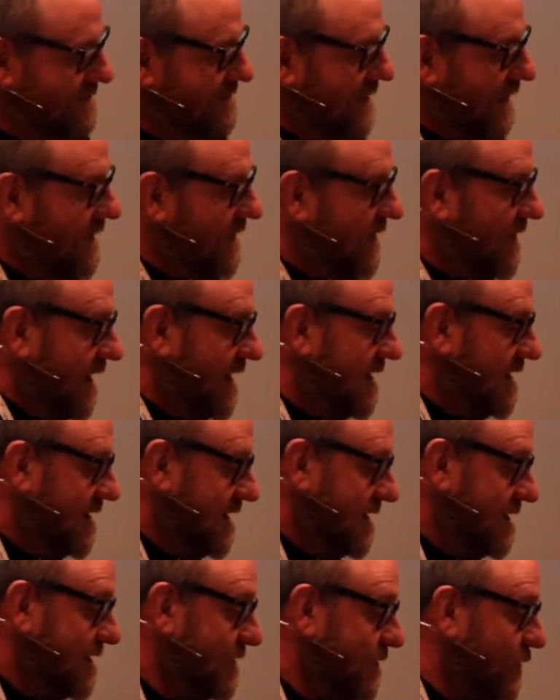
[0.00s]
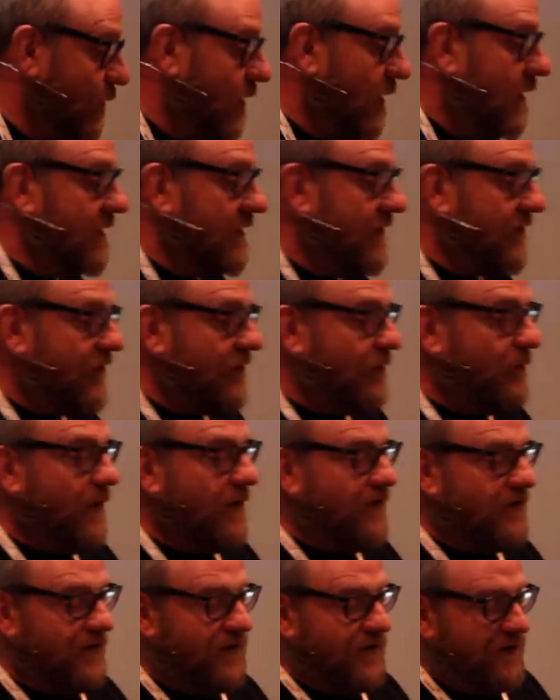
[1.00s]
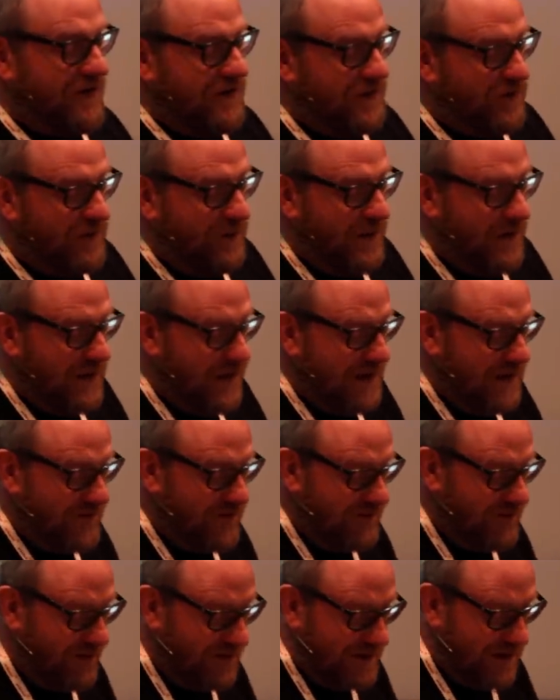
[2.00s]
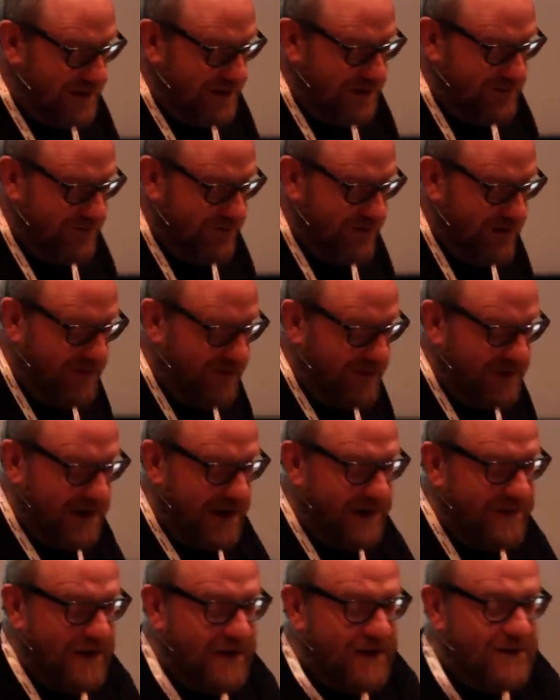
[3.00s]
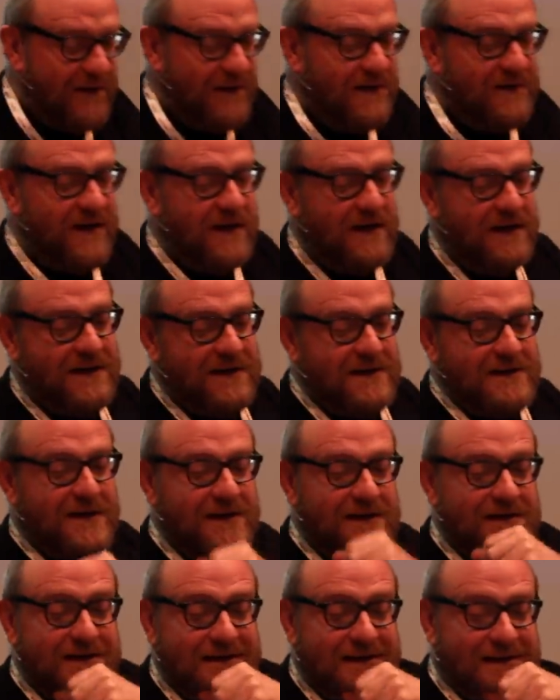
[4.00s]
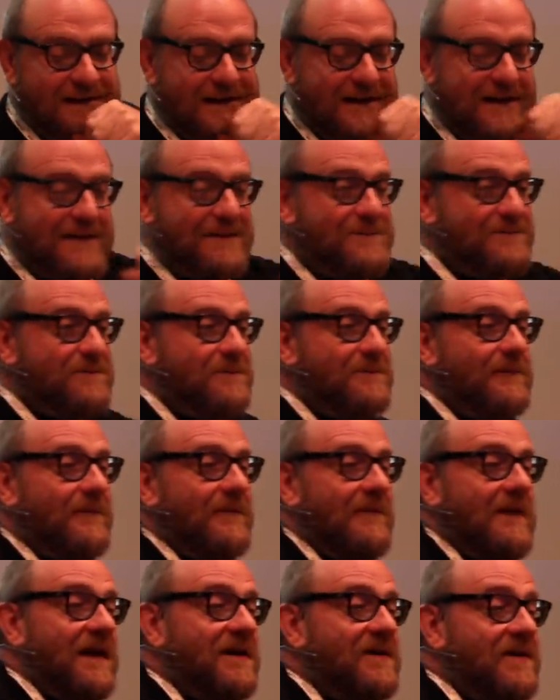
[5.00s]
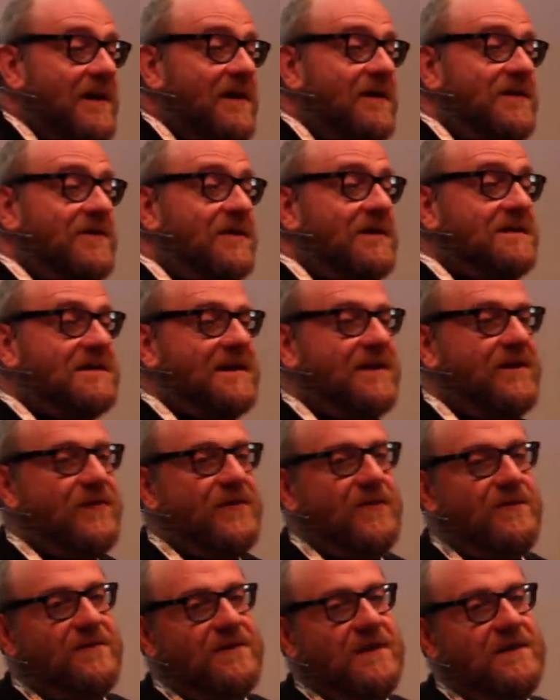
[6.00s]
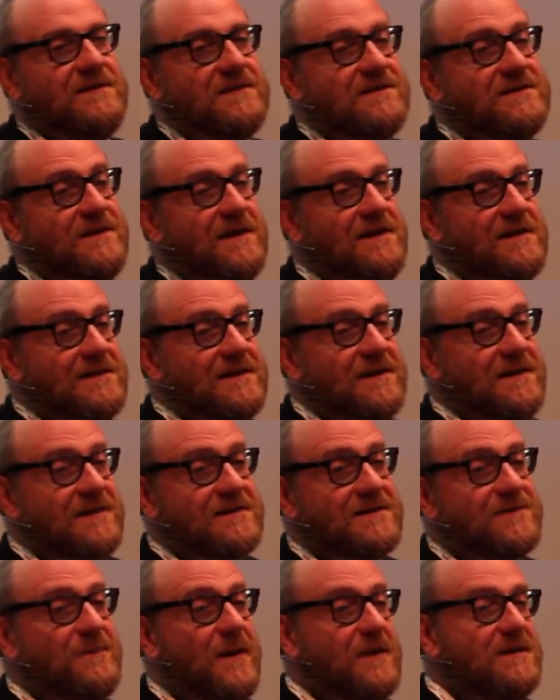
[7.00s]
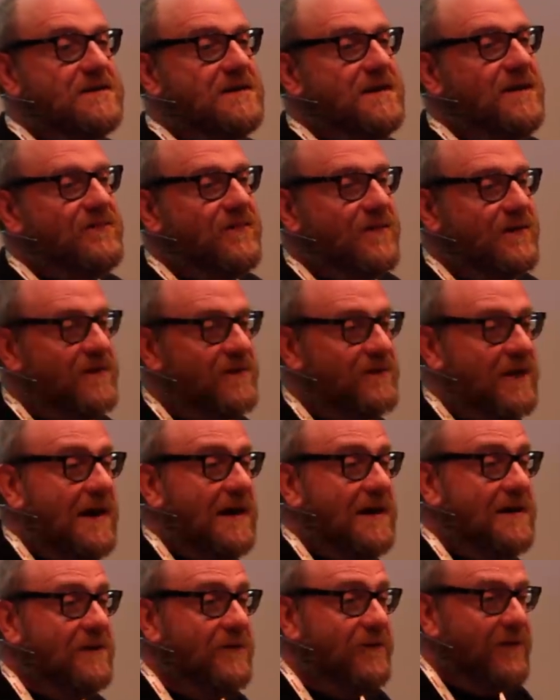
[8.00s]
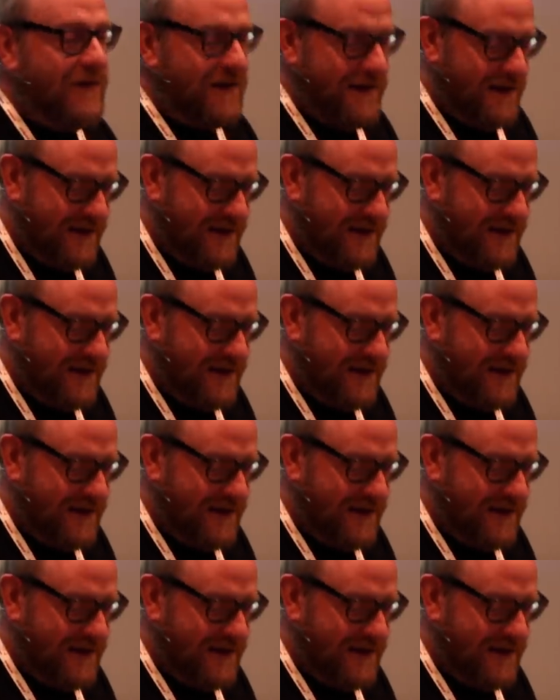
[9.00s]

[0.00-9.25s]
with wireless suppositories, but that's not going any further down that road. Um, it's an interesting thought, though, isn't it? You know, especially for the rave.